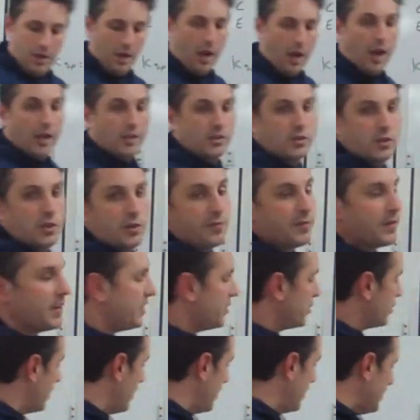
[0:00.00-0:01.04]
All right, so to
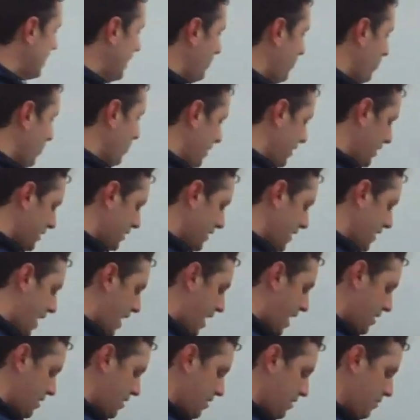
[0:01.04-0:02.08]
finish things up on this
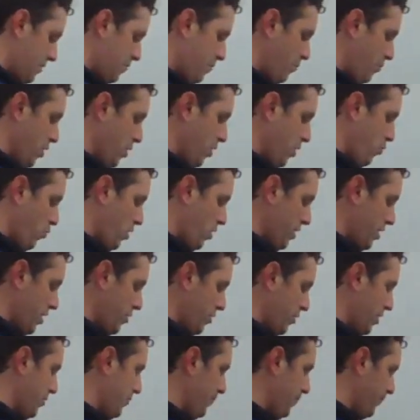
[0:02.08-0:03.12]
guy,
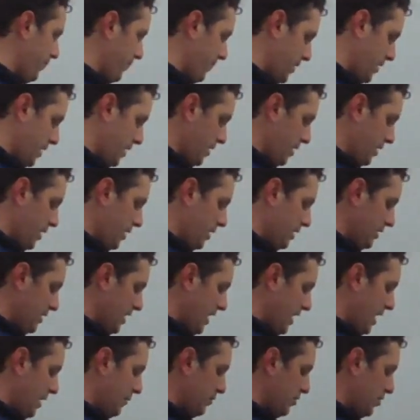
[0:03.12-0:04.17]
0.100
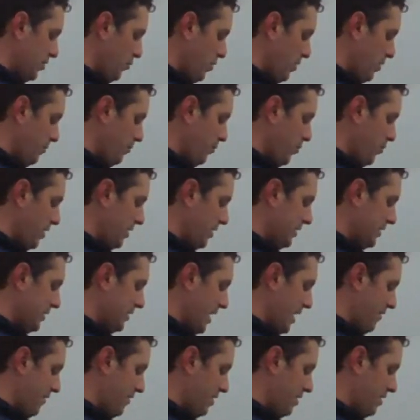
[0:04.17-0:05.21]
times the
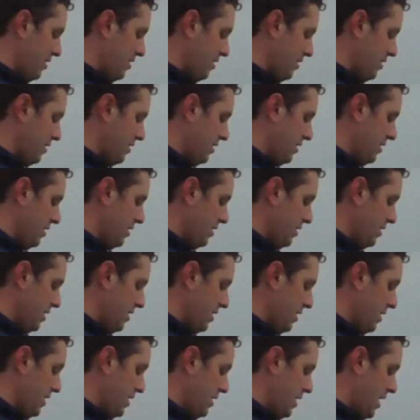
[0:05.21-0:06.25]
1.7
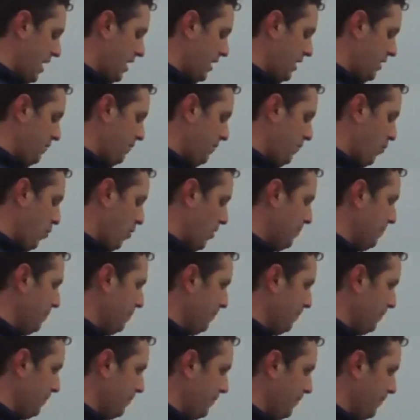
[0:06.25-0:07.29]
e negative 4
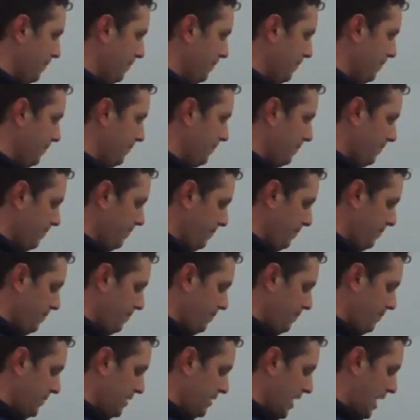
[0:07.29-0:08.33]

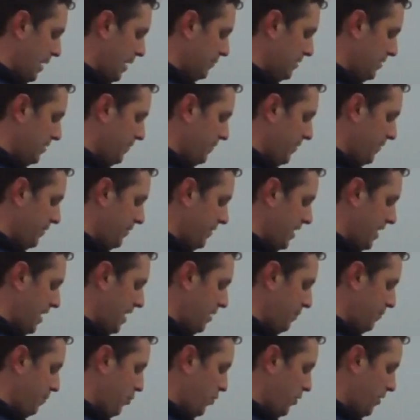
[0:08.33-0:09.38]
times the
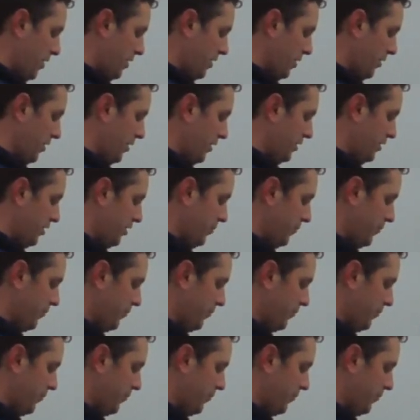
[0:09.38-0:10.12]
58.32.